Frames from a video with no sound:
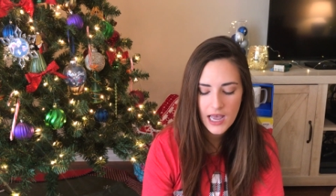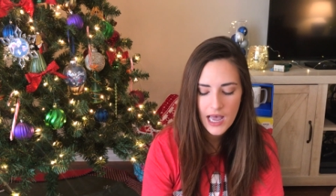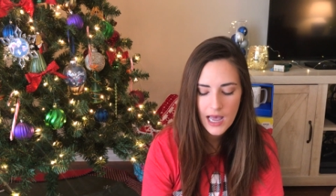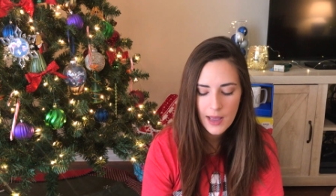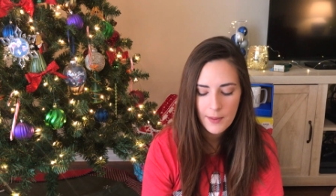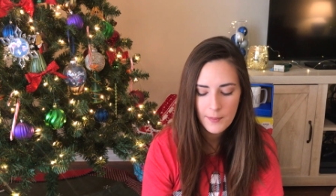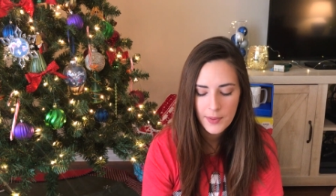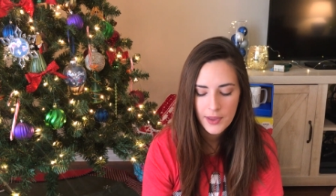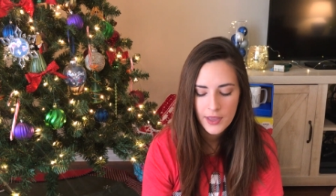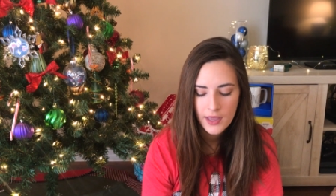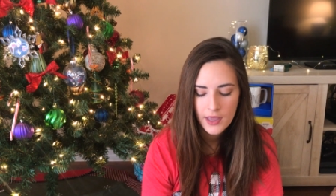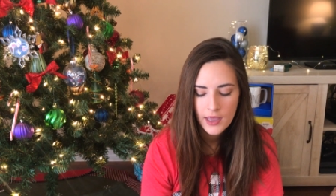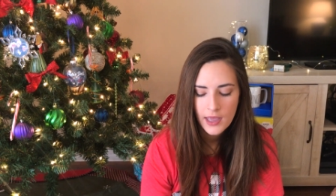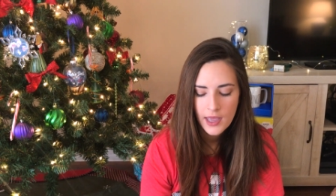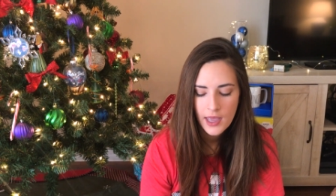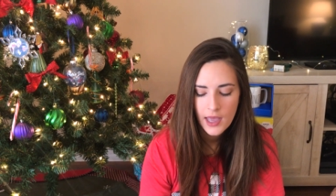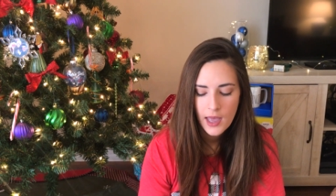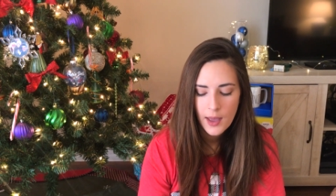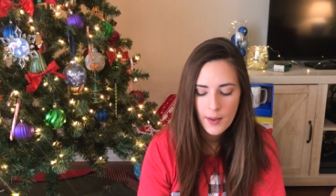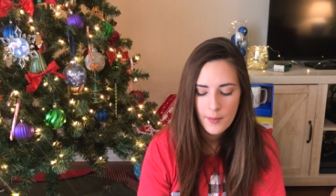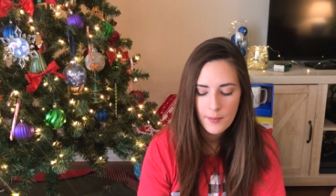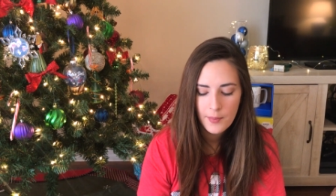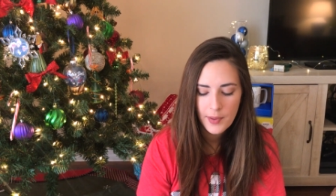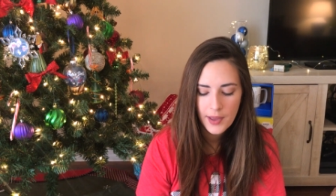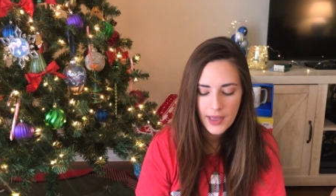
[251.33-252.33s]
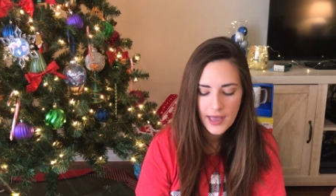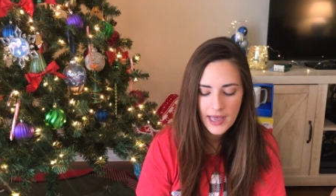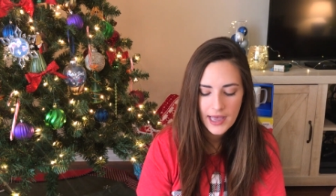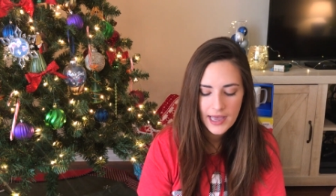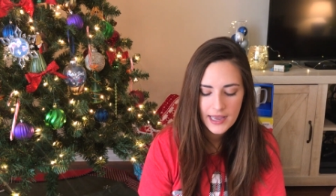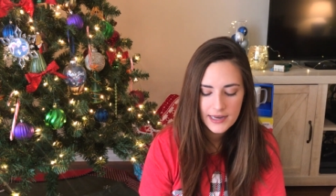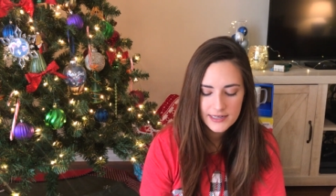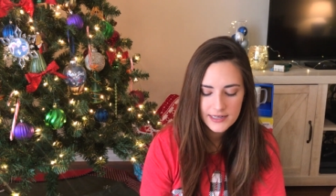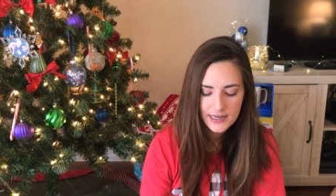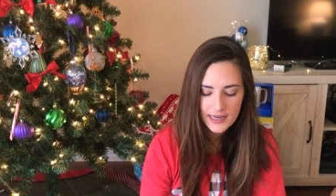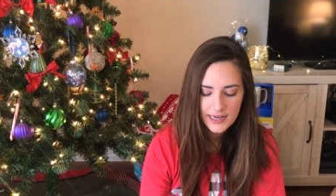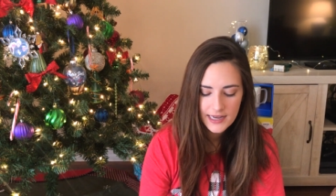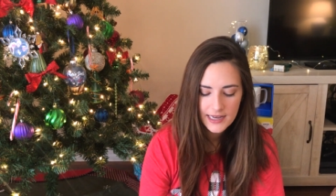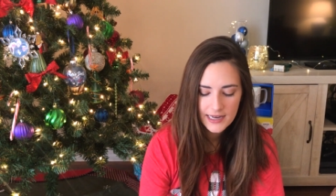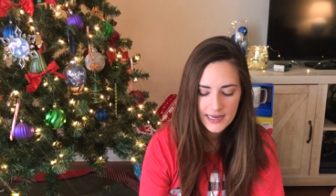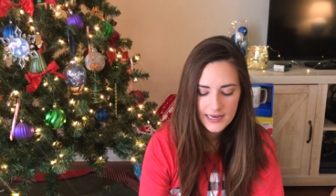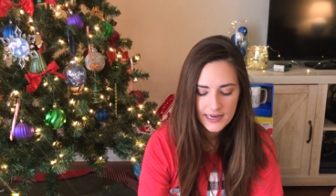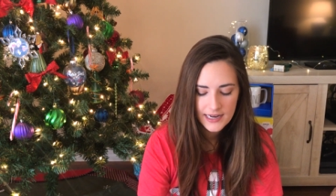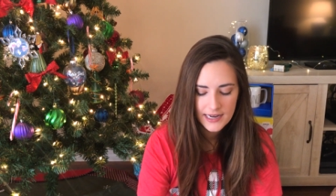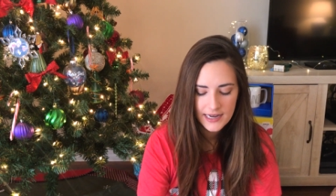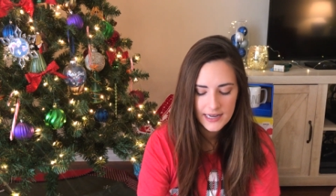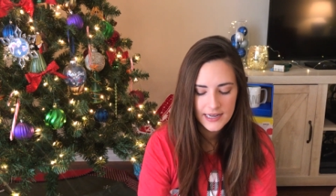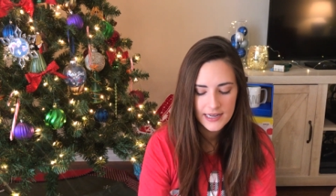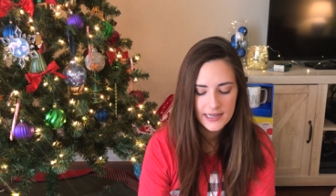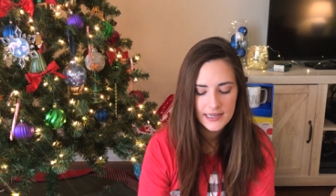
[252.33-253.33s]
up. But
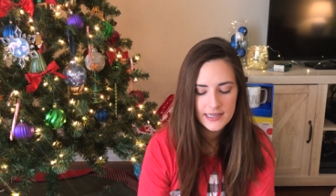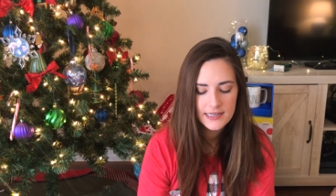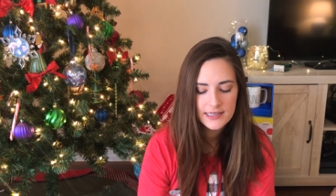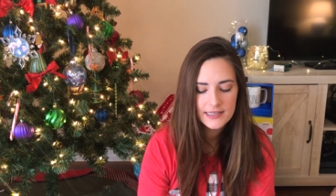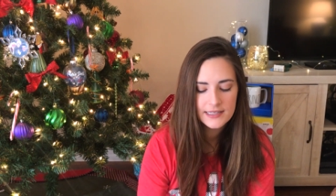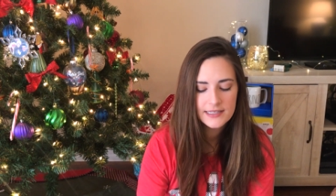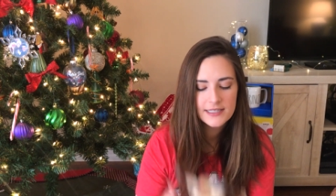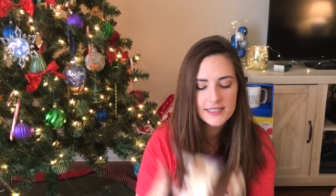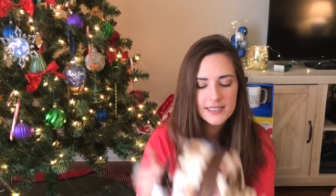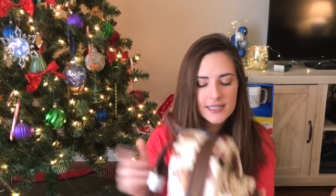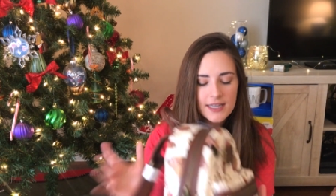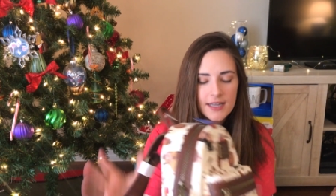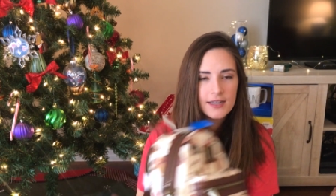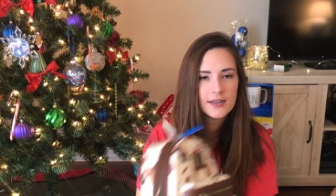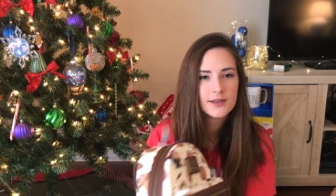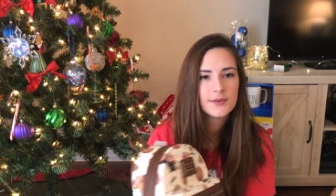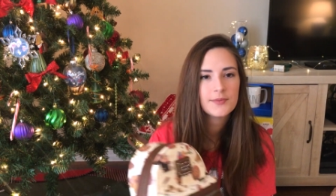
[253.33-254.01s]
it is